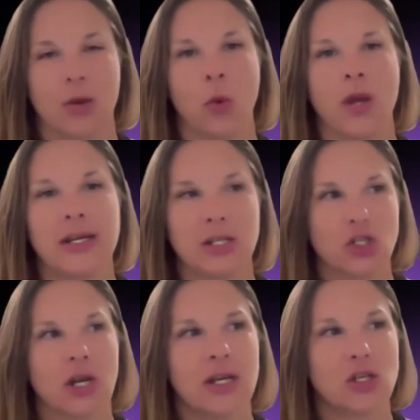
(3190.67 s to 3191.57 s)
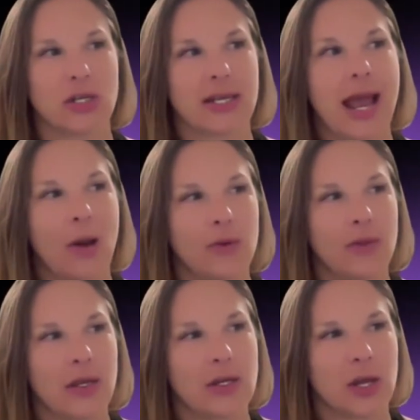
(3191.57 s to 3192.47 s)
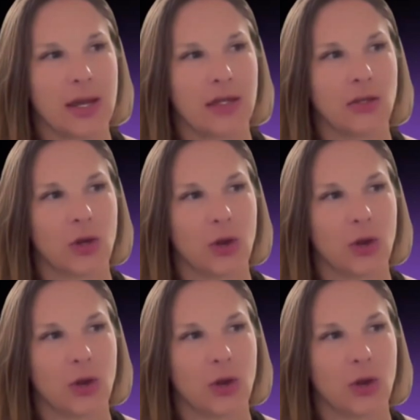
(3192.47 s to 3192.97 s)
What exchanges, how are they,